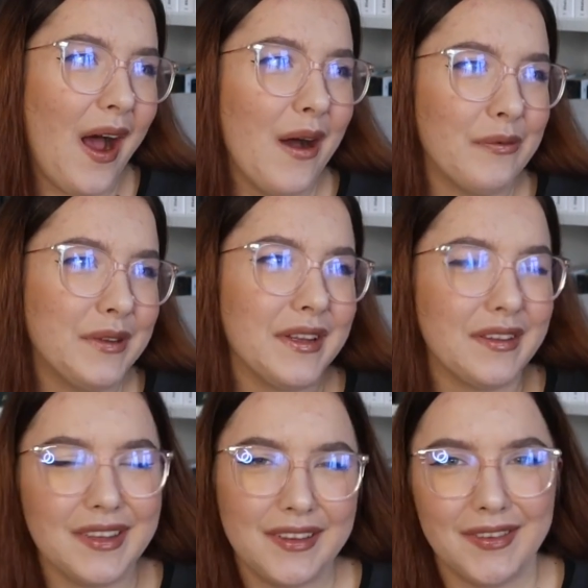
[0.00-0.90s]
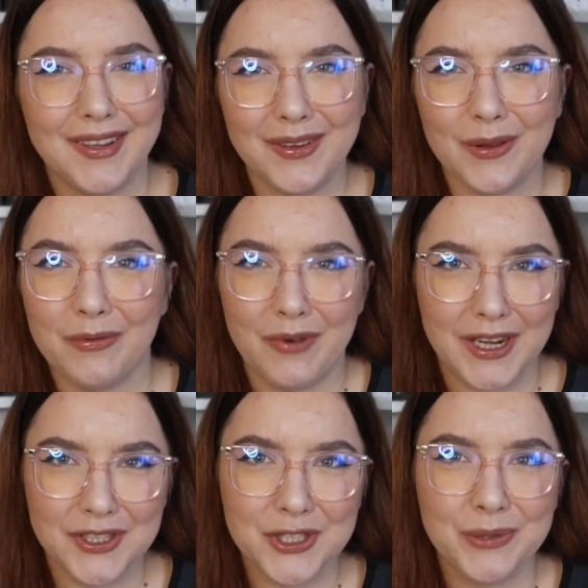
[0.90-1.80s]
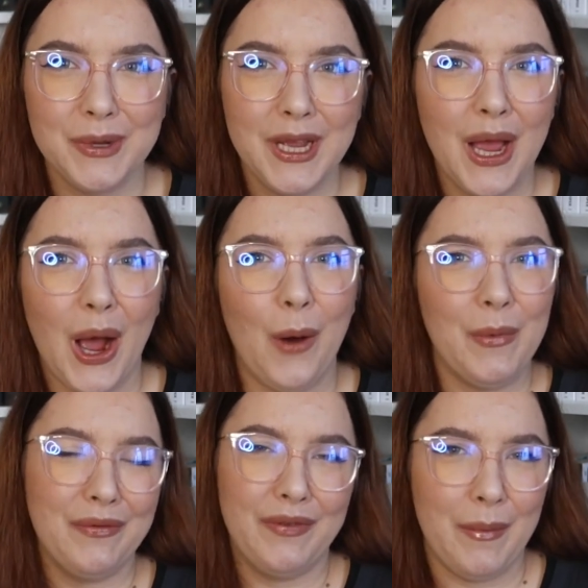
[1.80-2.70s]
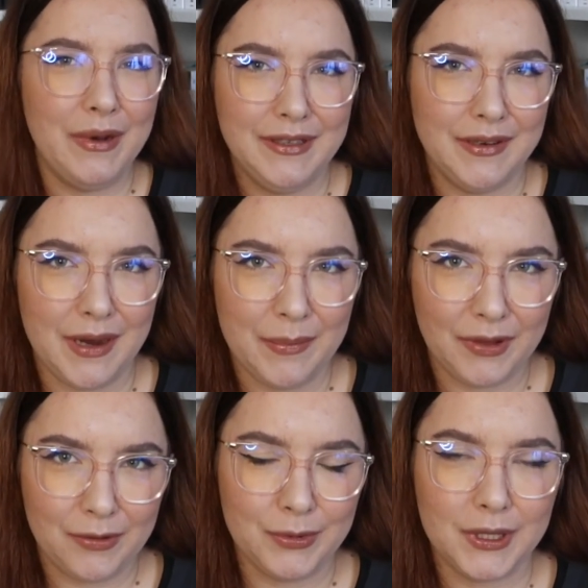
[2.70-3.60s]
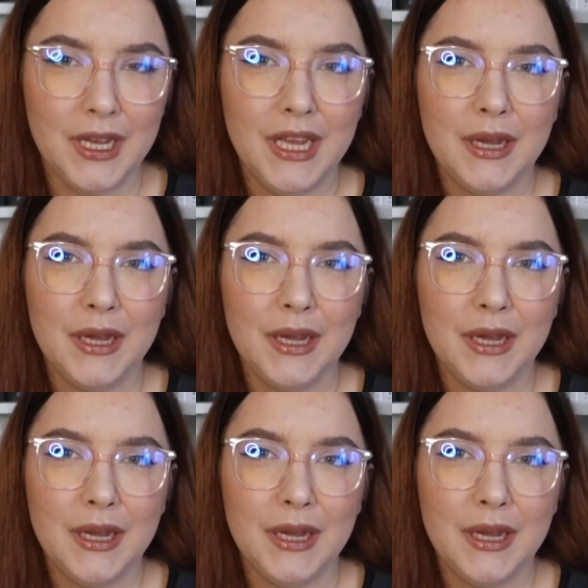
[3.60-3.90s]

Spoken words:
after 6 years of friendship how my family dynamics work.